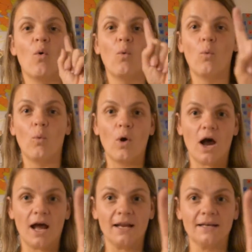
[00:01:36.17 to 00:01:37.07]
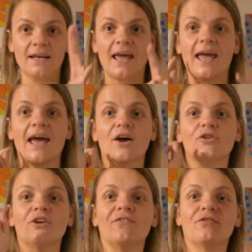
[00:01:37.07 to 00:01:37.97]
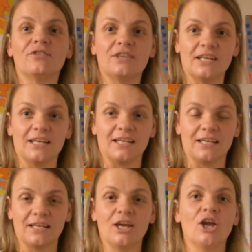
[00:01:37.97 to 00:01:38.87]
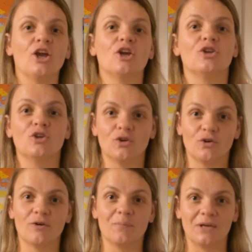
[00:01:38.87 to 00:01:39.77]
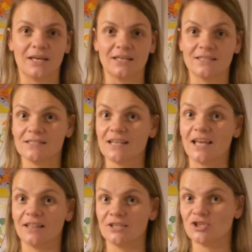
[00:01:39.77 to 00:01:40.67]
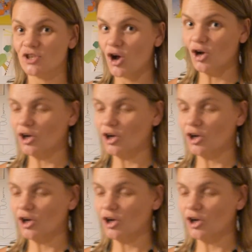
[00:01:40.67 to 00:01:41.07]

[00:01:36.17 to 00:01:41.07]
1 out of 3 Europeans. And the song